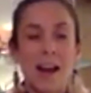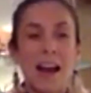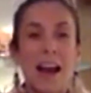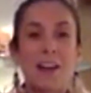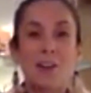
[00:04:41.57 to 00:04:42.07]

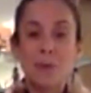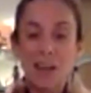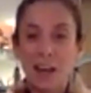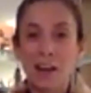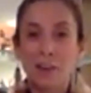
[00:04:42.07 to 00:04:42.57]
and you're
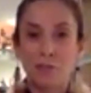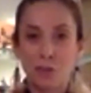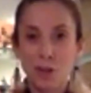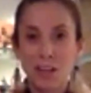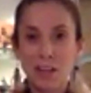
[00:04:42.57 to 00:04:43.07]
making a
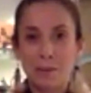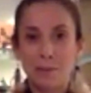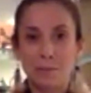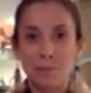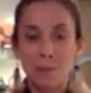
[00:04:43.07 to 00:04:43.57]
fruity
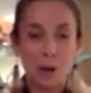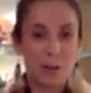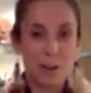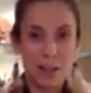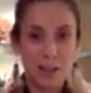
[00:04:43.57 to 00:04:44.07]

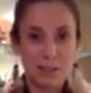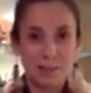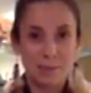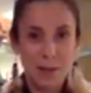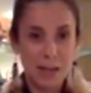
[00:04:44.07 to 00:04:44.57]
margarita
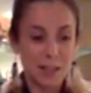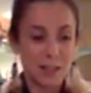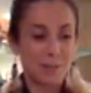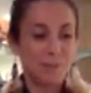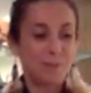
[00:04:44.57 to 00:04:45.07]

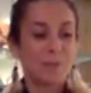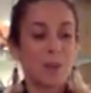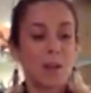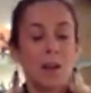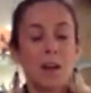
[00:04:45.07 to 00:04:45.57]
mix,
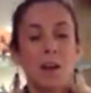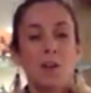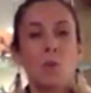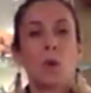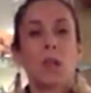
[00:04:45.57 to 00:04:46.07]

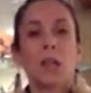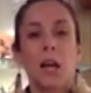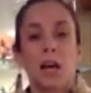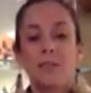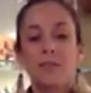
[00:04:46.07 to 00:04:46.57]
you will
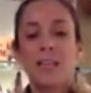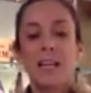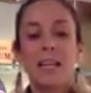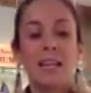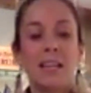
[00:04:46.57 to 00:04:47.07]
love
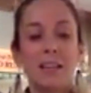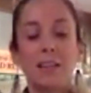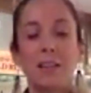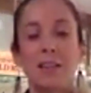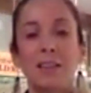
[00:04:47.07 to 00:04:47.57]
tahini.
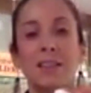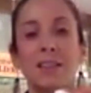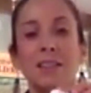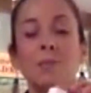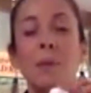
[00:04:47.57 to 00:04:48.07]
This
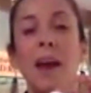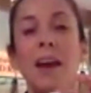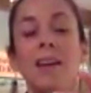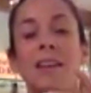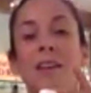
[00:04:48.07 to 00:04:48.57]
is
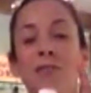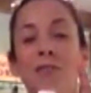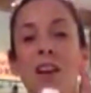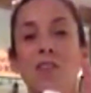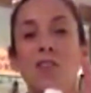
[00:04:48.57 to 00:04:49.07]
my
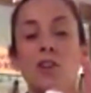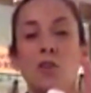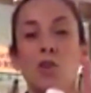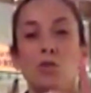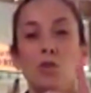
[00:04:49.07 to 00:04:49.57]
favorite
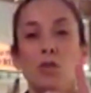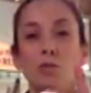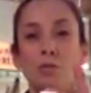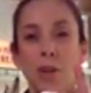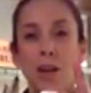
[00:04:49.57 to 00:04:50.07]
go-to,
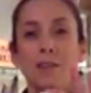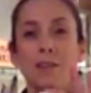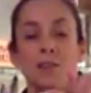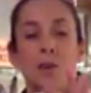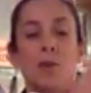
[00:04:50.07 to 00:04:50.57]
right?
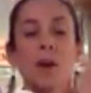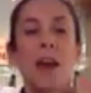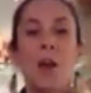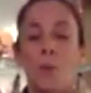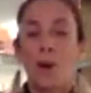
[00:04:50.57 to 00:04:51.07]
So
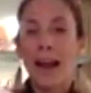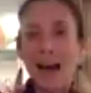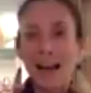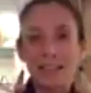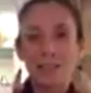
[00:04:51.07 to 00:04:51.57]
we're
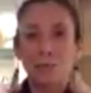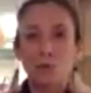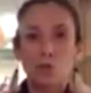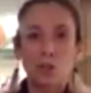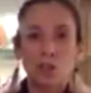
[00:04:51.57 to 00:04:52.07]
adding some
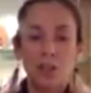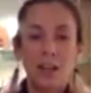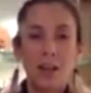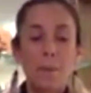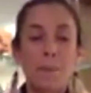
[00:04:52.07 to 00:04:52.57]
nutrition
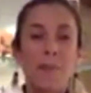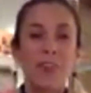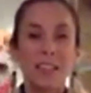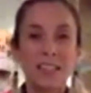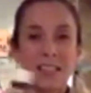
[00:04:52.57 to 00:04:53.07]
in, but
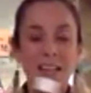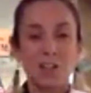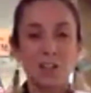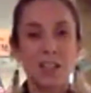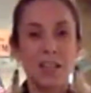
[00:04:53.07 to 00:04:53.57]
this is
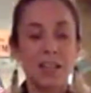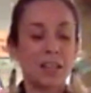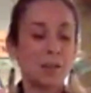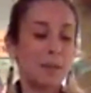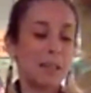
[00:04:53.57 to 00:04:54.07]
actually, it's
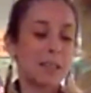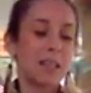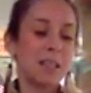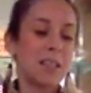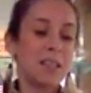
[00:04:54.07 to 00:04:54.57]
a
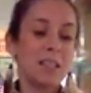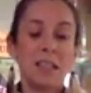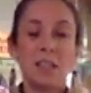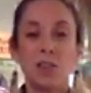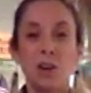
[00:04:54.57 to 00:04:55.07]
Mexican
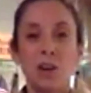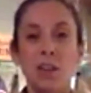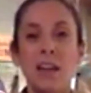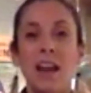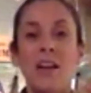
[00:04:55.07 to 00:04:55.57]
seasoning salt
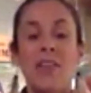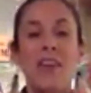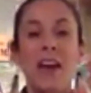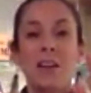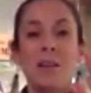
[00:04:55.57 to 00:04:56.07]
that